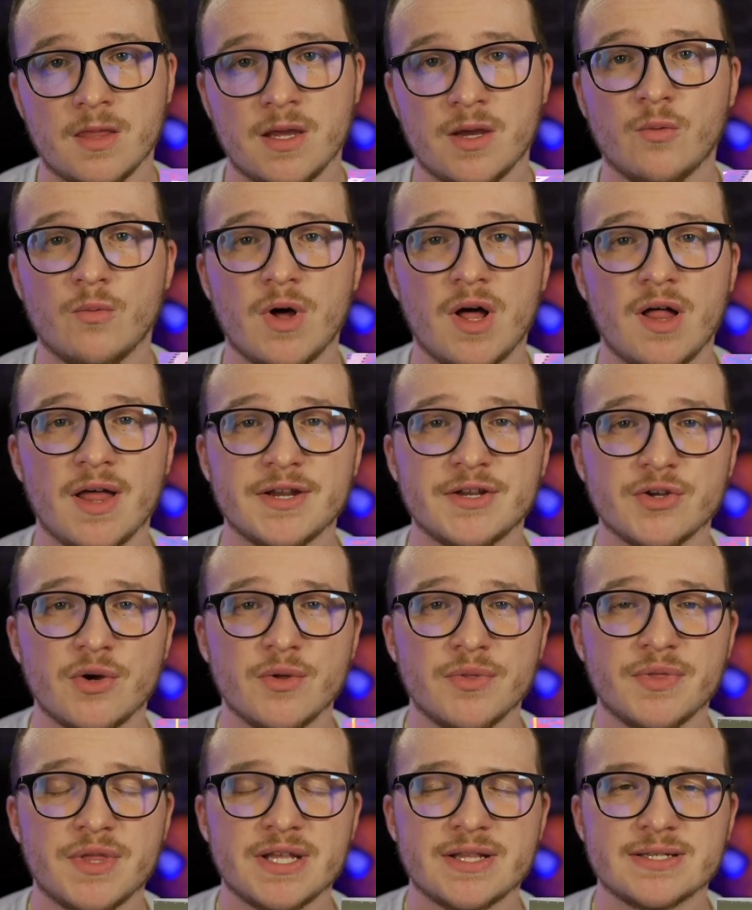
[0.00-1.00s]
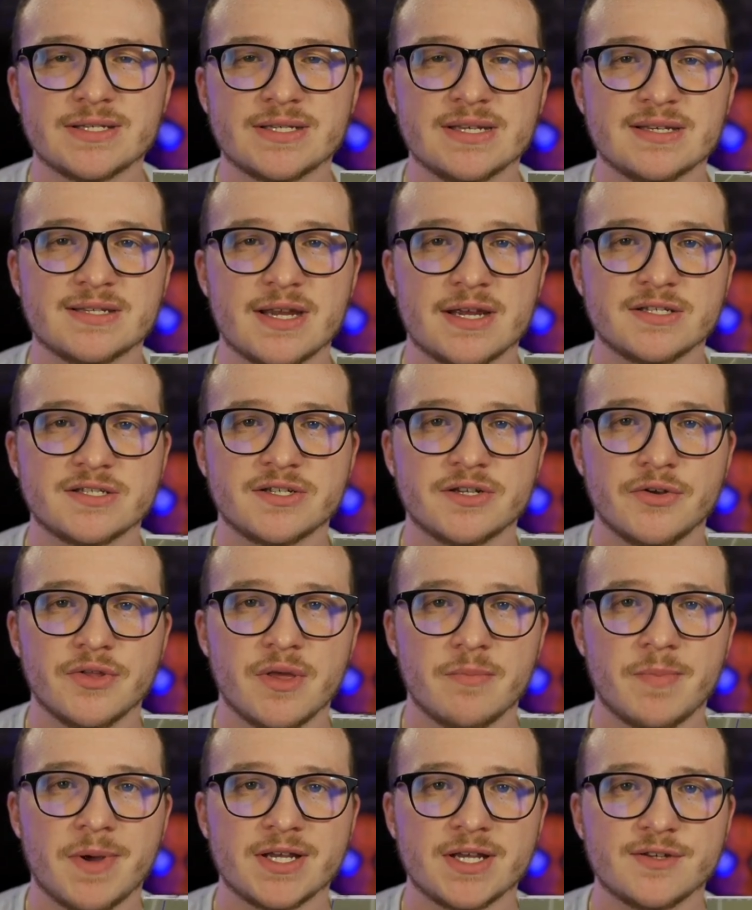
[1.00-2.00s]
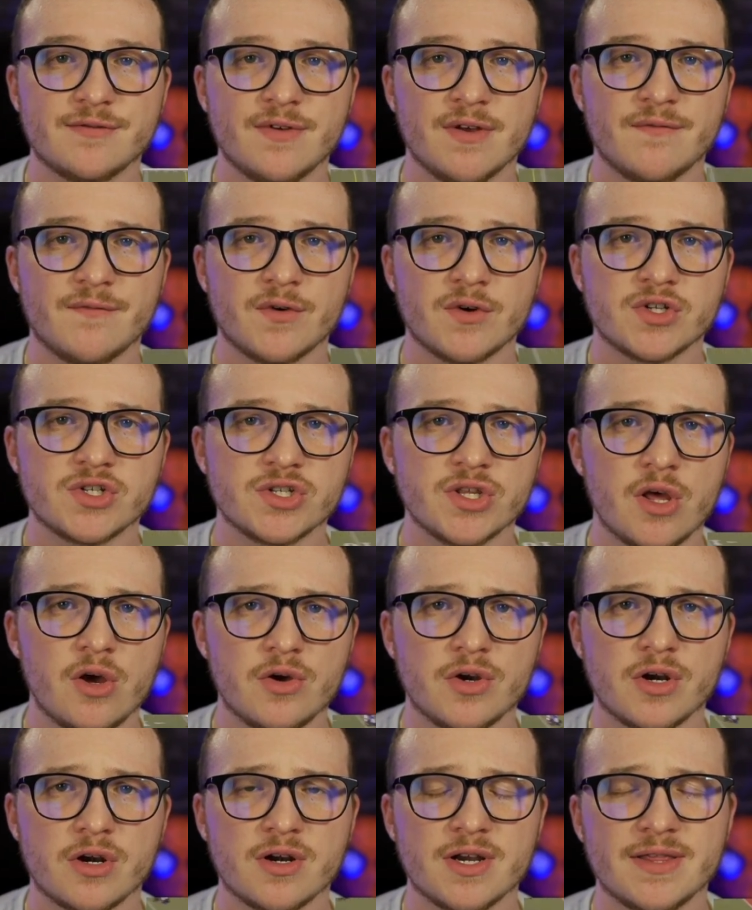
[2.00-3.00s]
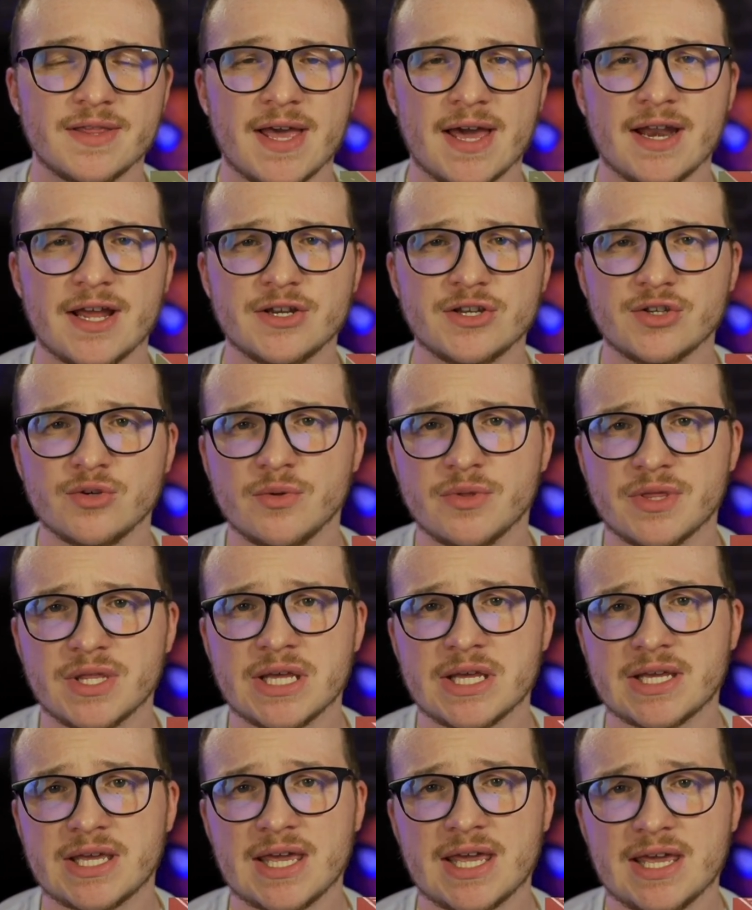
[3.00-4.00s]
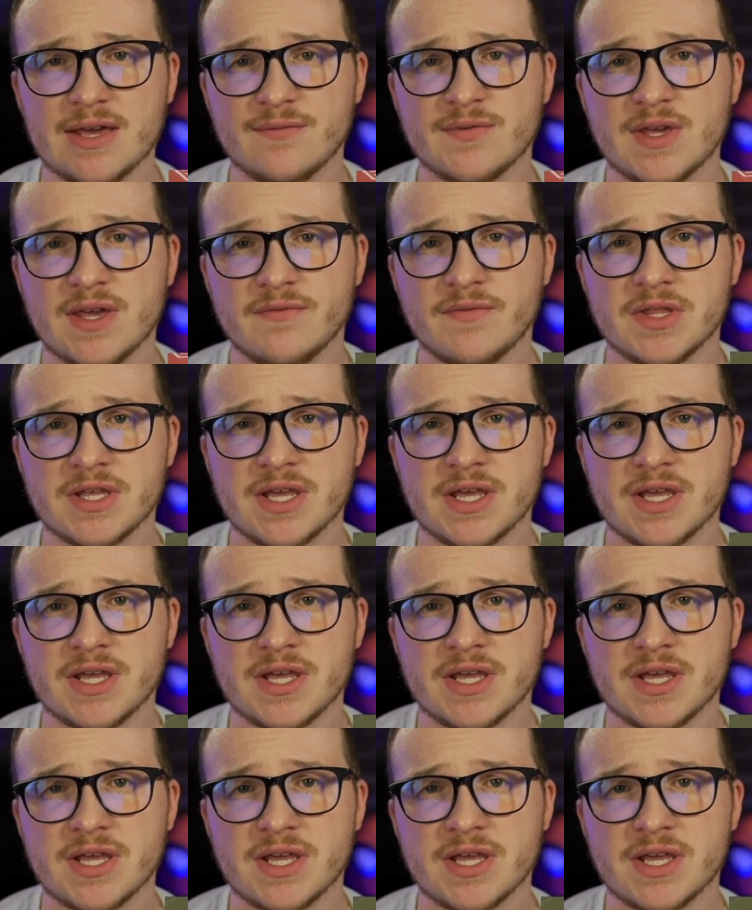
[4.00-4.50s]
And while I don't think this is necessarily the best fit for Sloter, in that I do think if given the